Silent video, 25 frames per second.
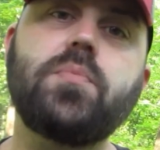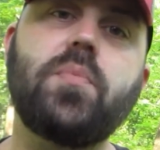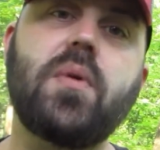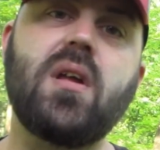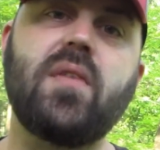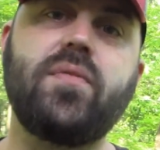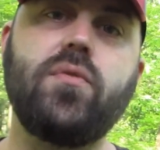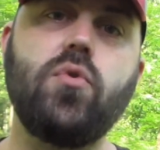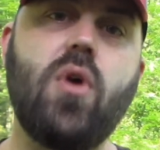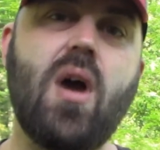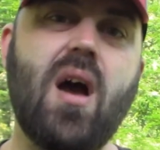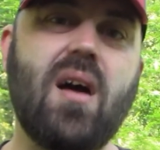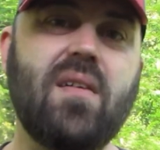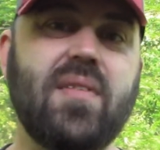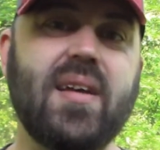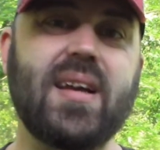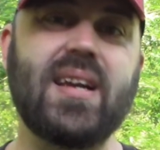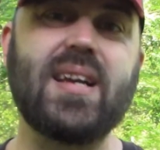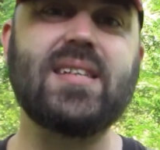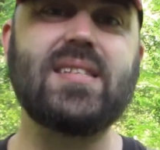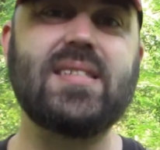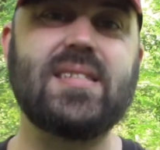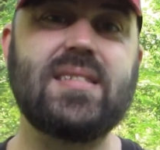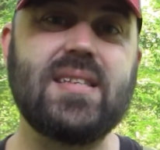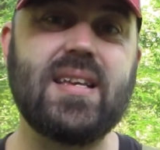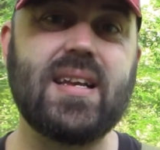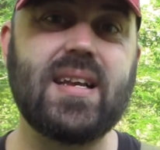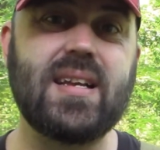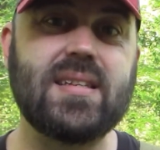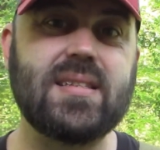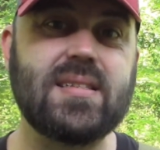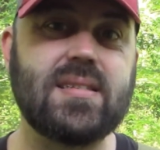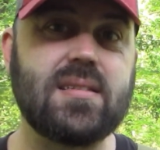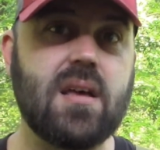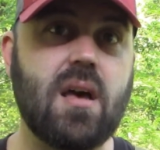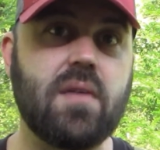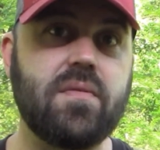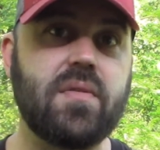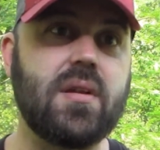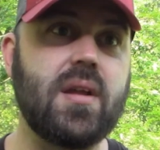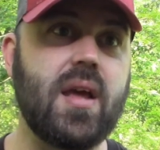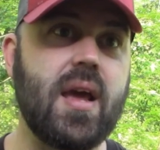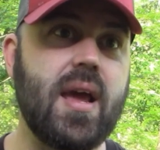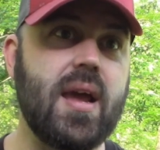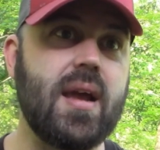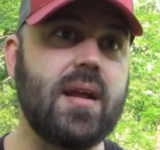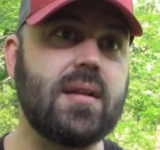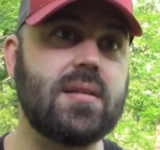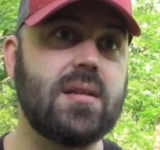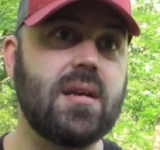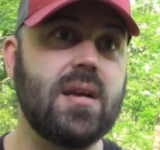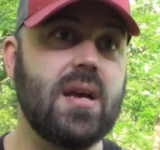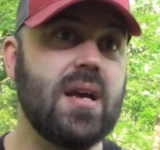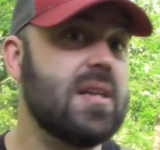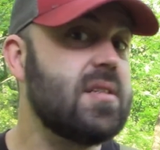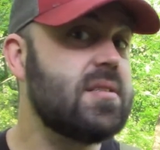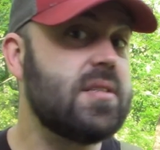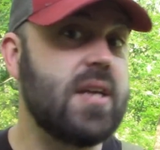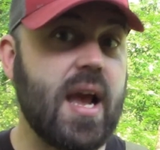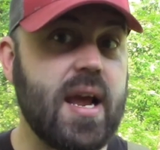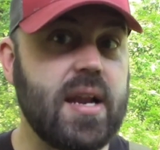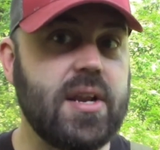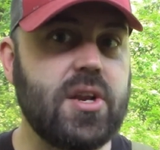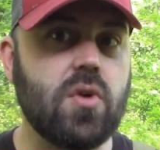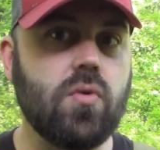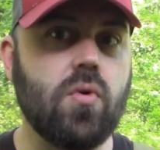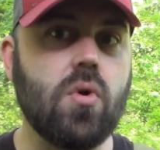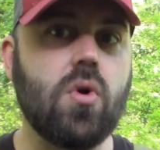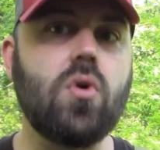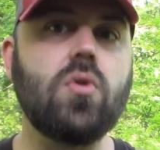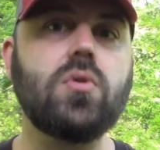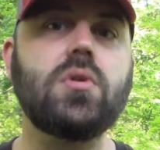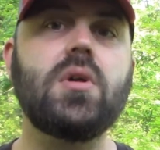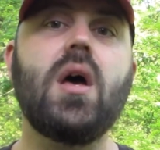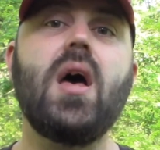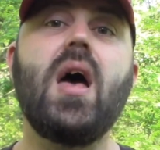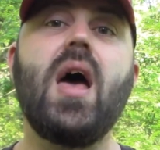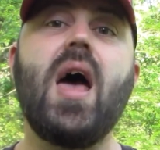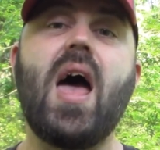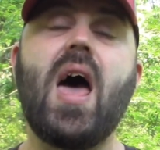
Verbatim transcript: but if you have like a six, seven, eight, 10-year-old,